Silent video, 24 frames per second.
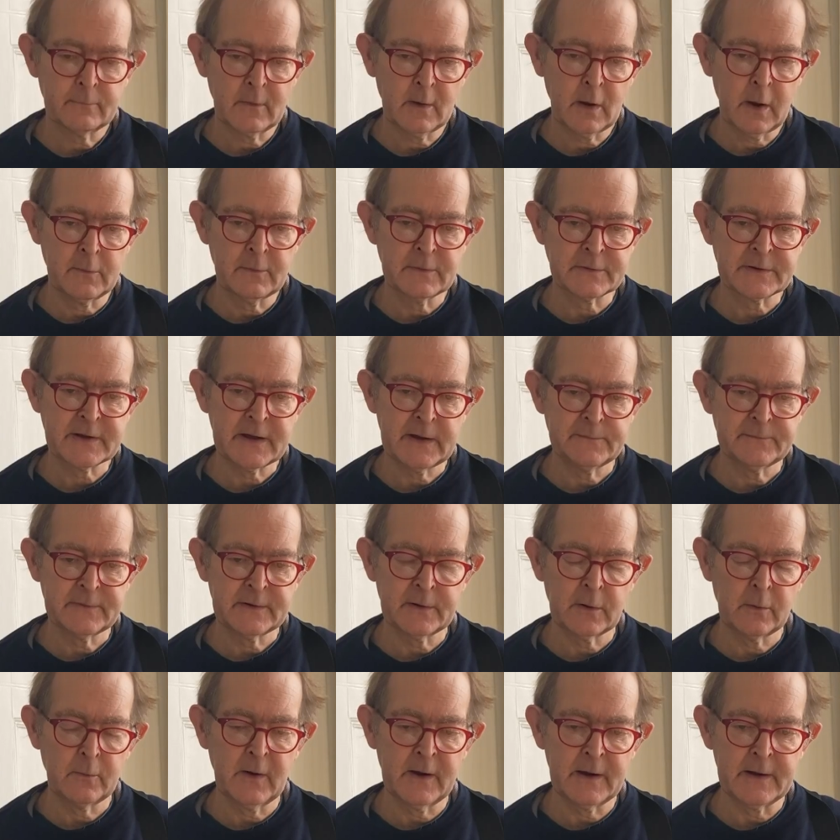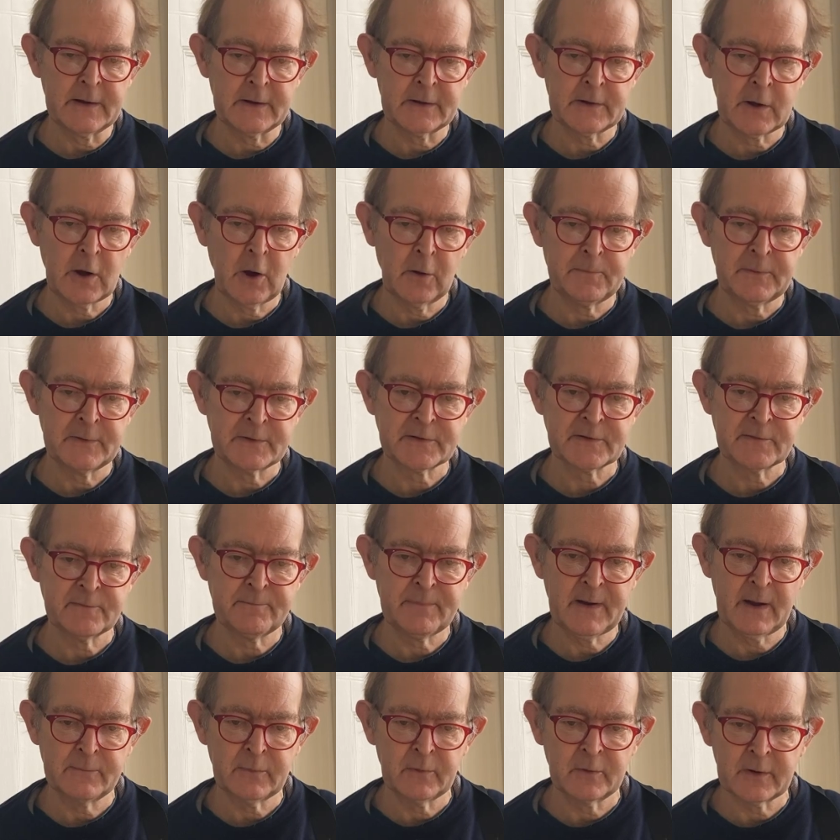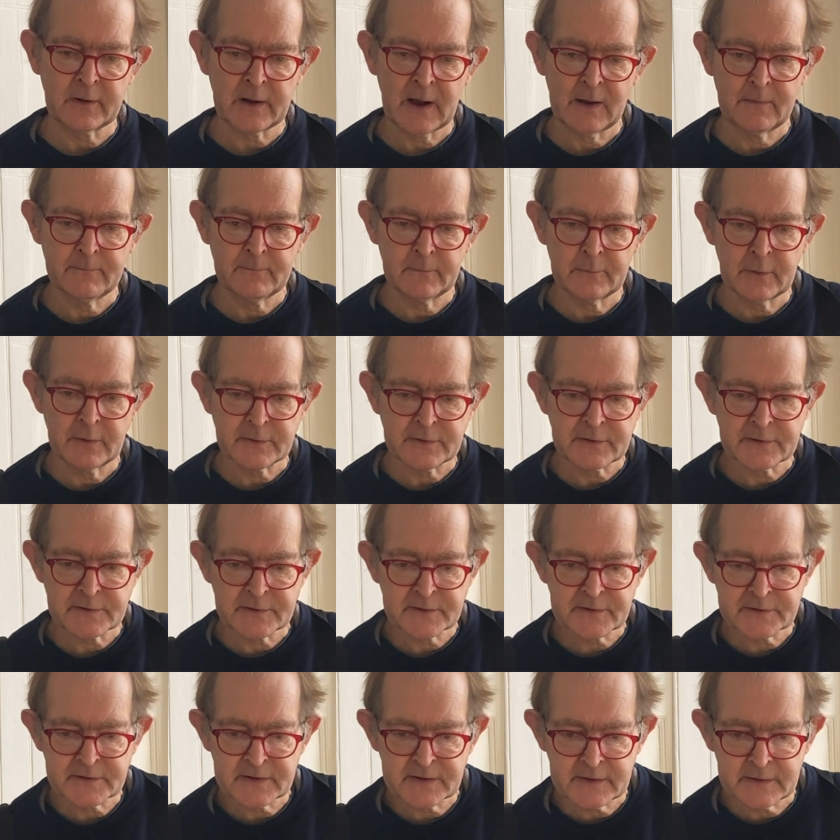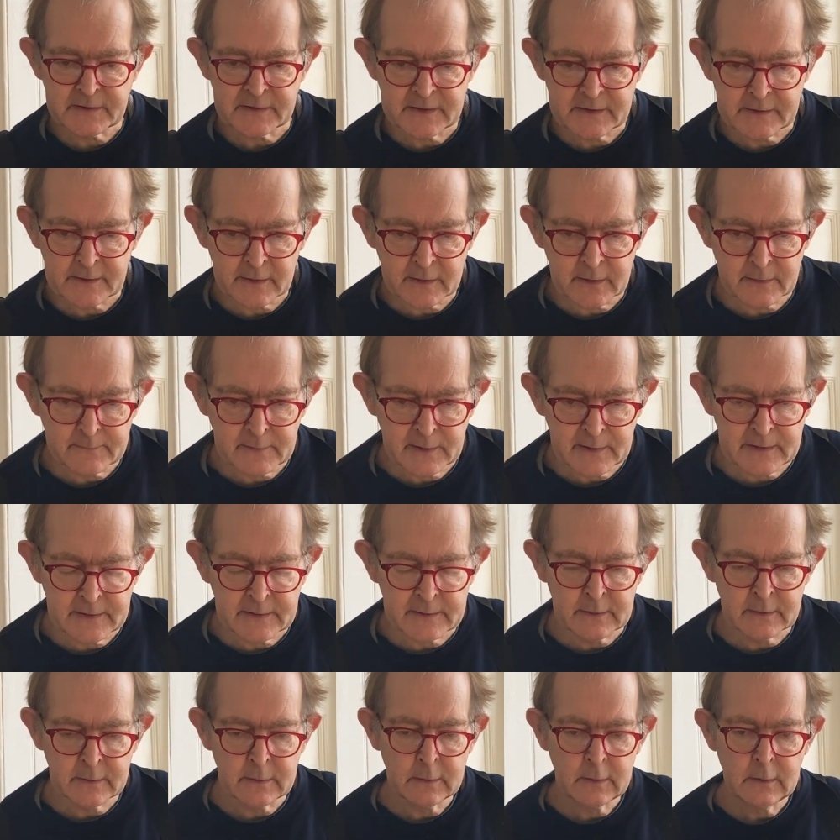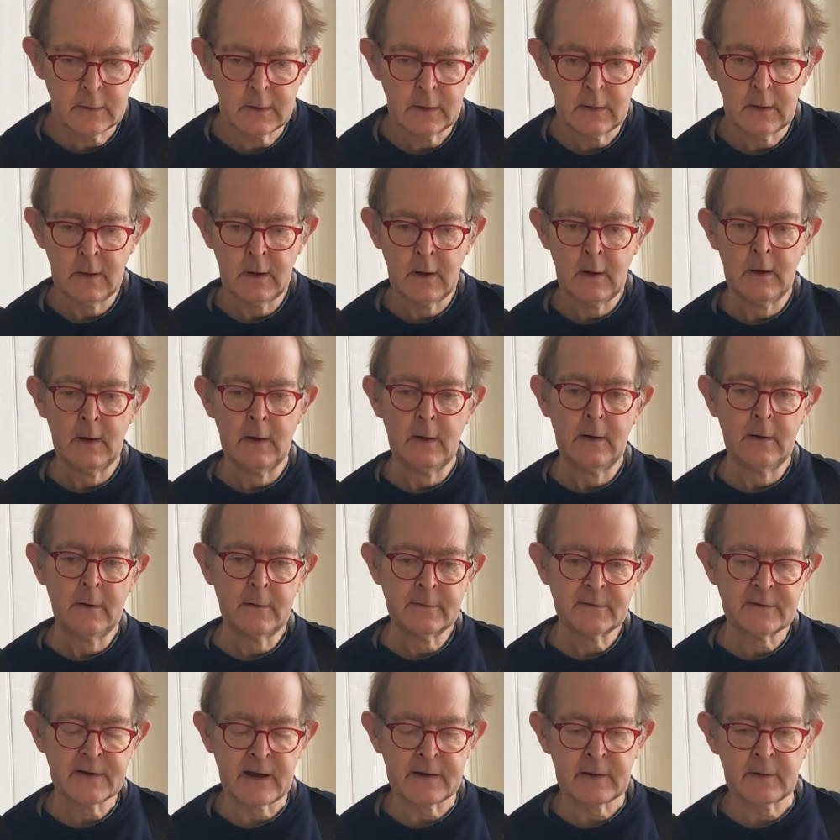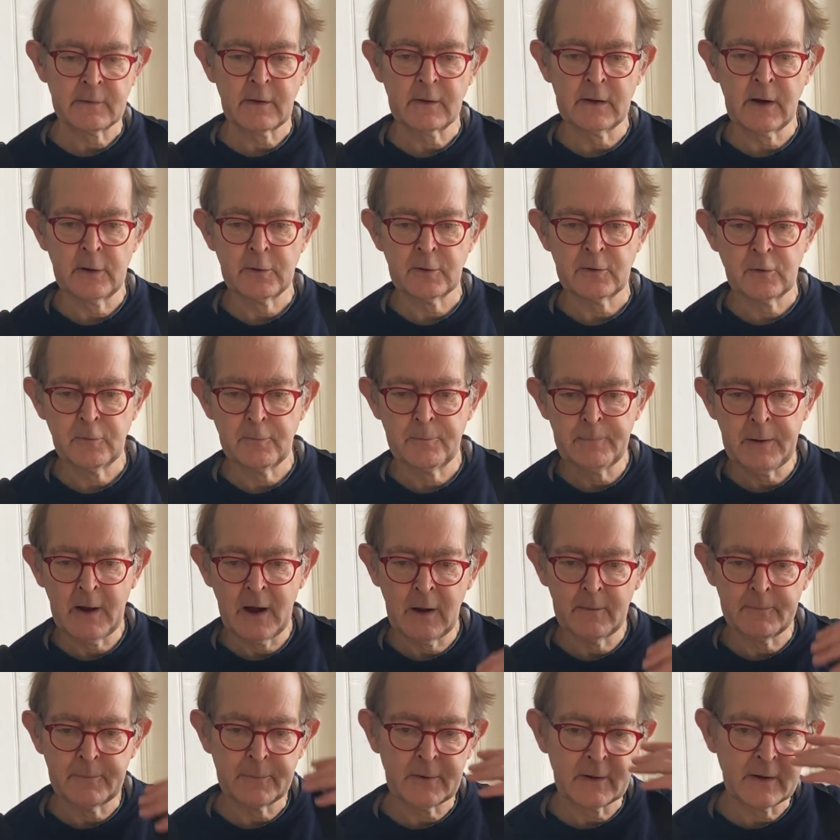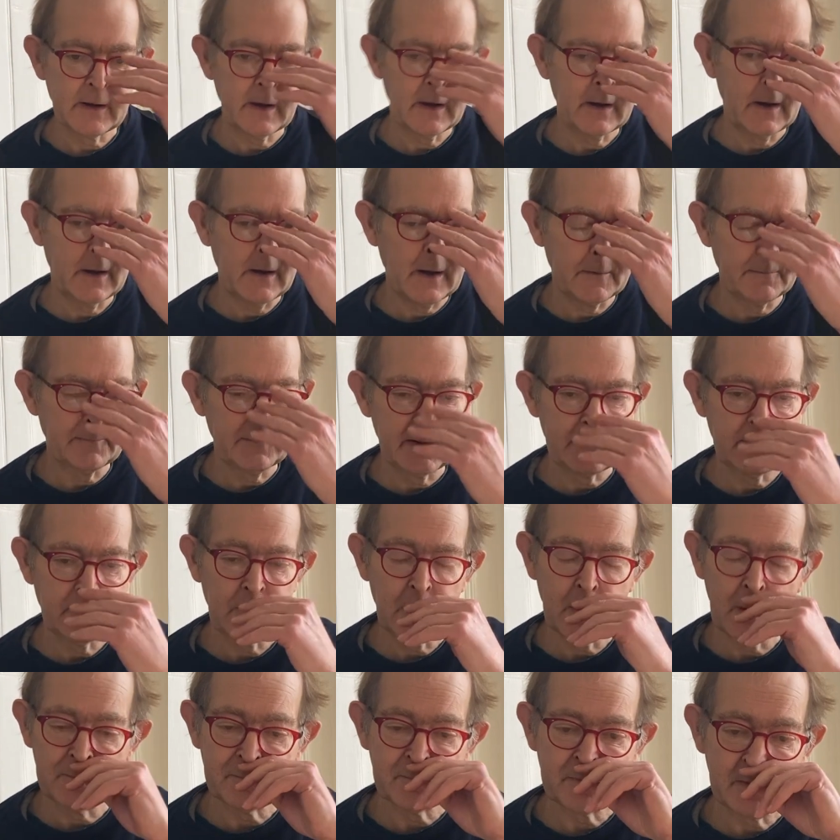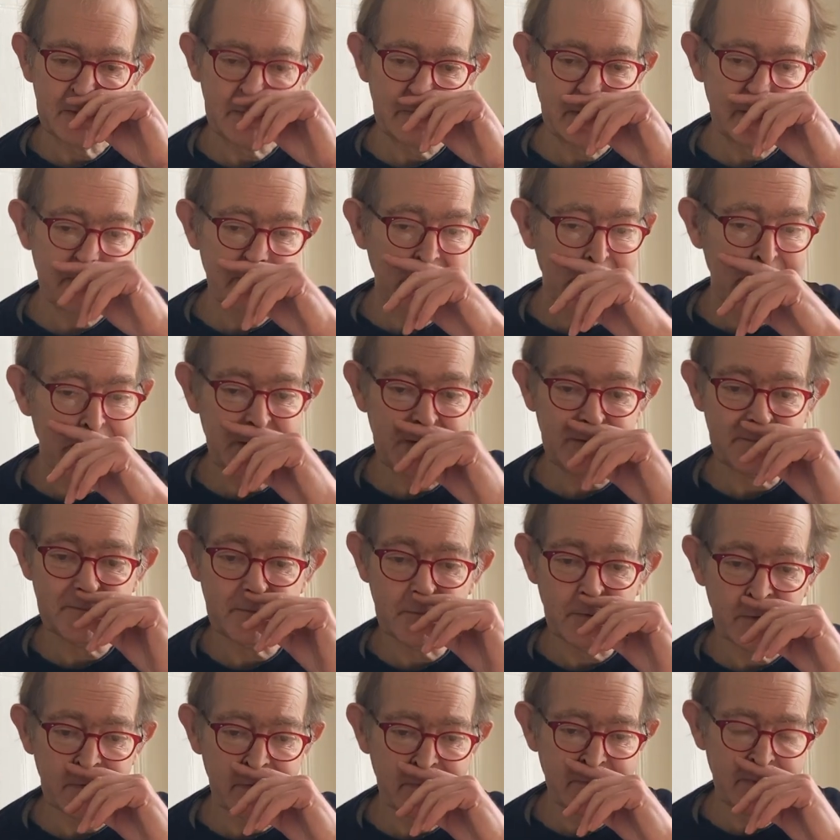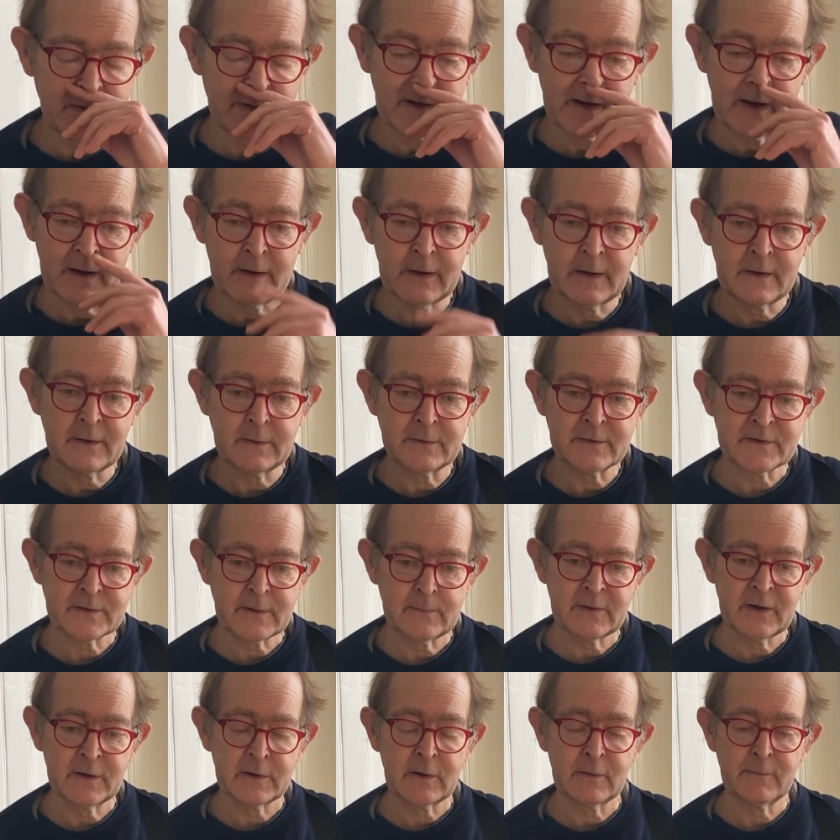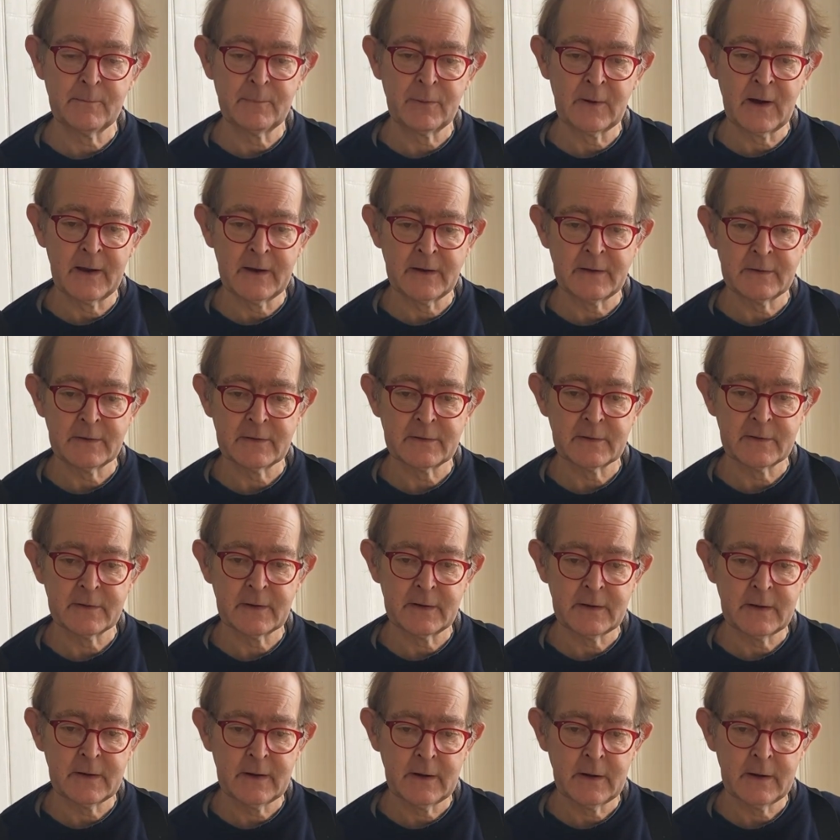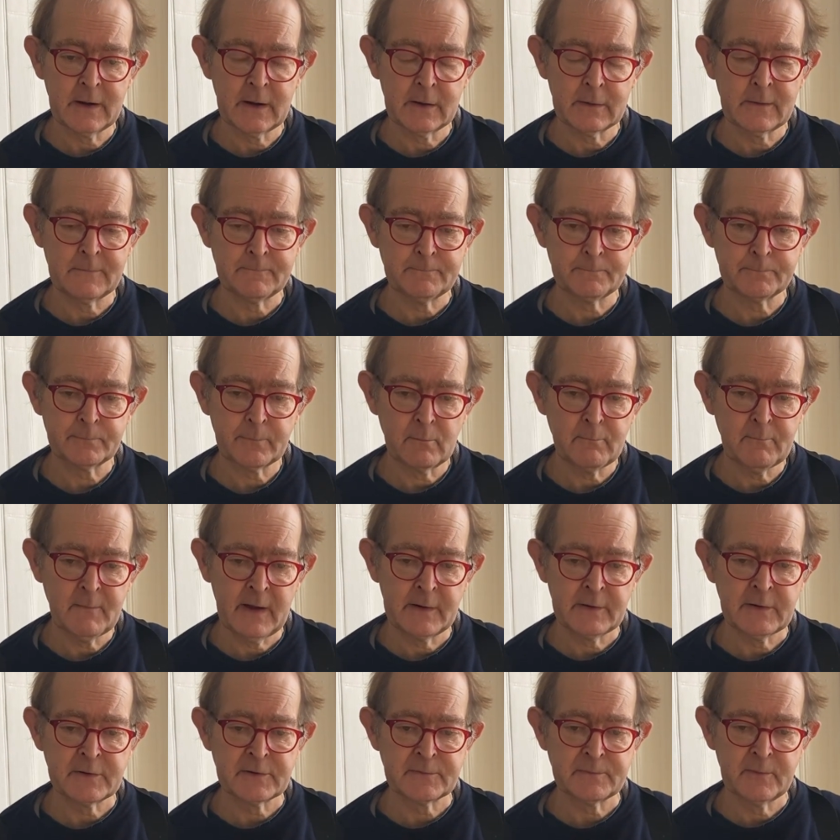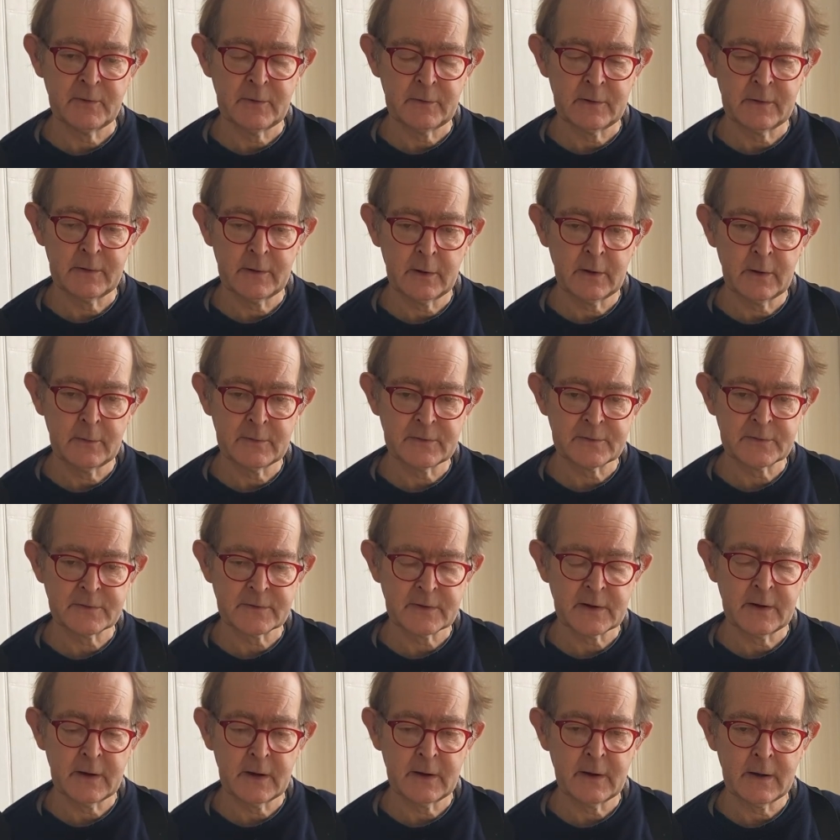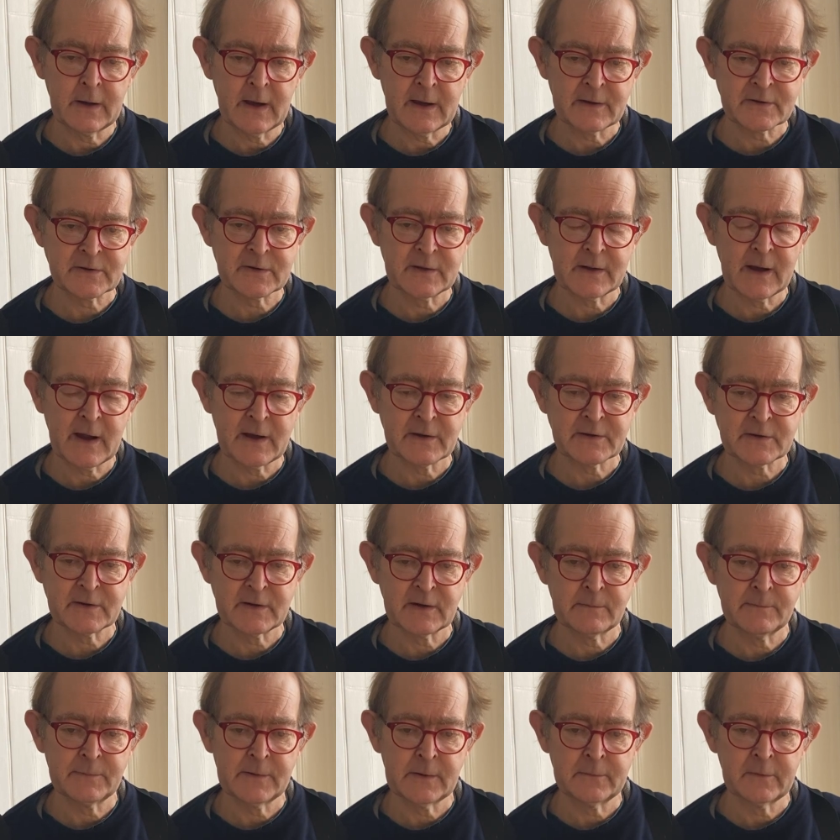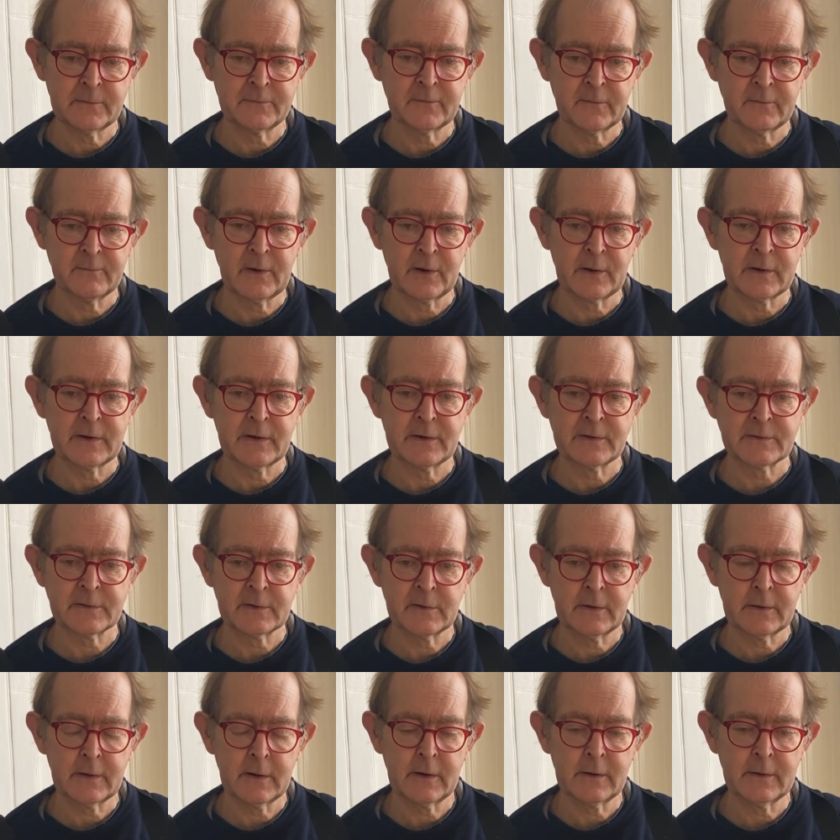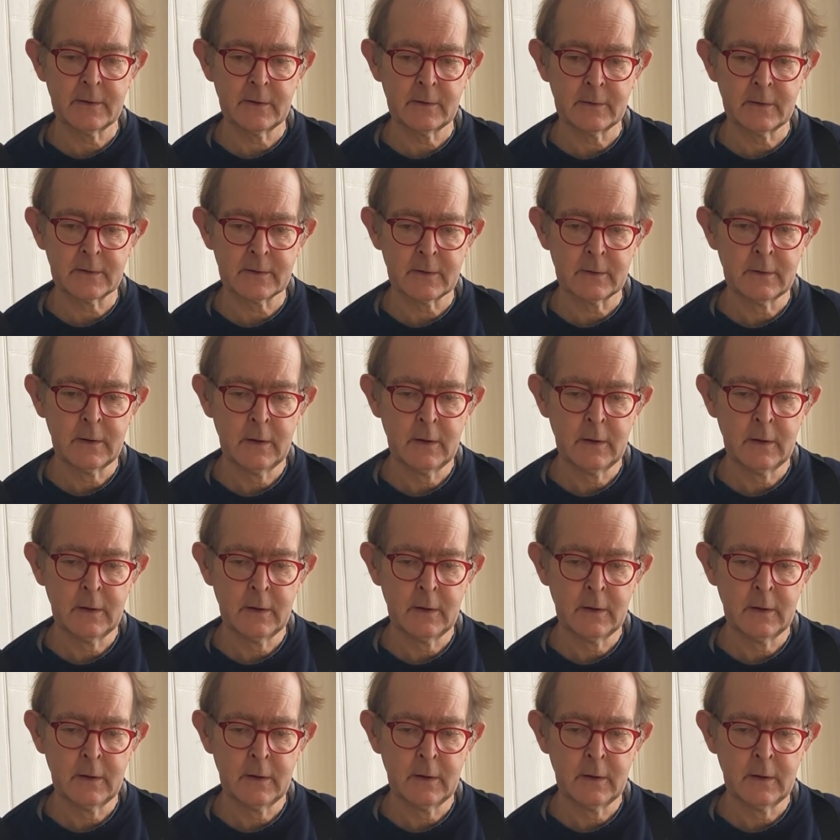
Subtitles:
I was giving away copies of Bubblegum, which was a CD that I made, down at the local pub, but people were offering me money for them, and then somebody complained to the management that I was hassling people for money, so